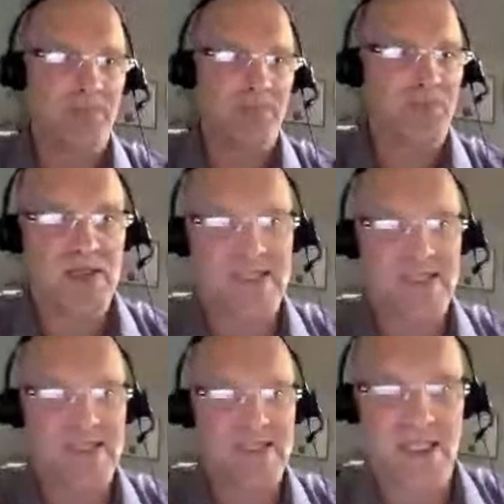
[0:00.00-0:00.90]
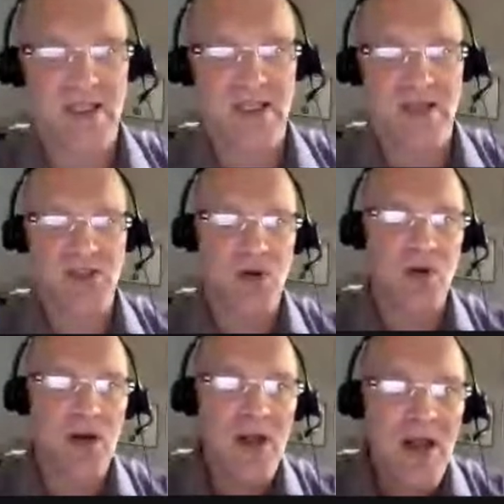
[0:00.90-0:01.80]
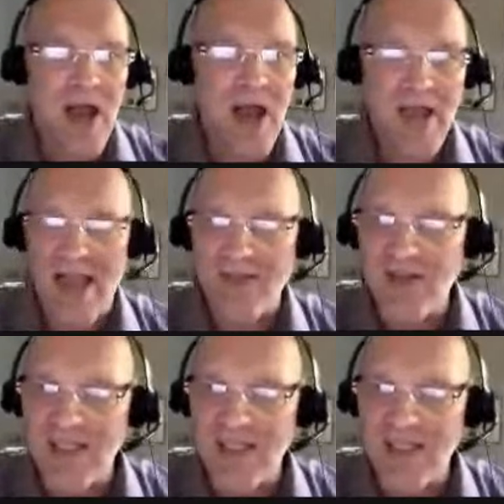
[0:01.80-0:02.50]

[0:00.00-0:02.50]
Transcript: text in there. So, okay, I've clicked on